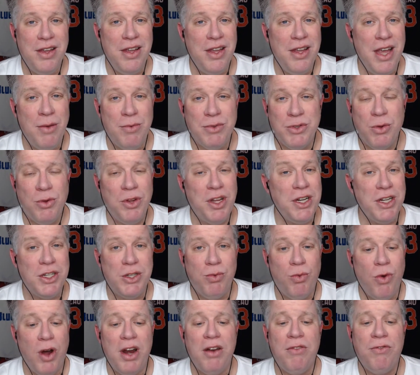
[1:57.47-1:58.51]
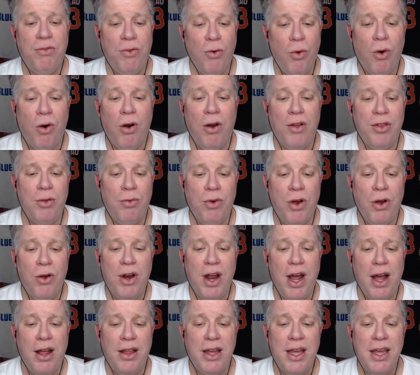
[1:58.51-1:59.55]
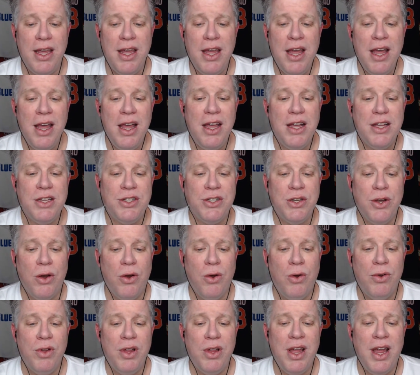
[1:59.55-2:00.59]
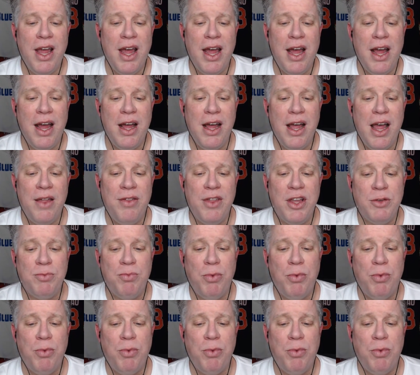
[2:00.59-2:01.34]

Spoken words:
it was only just 1-4 on the road, Allie. So, and this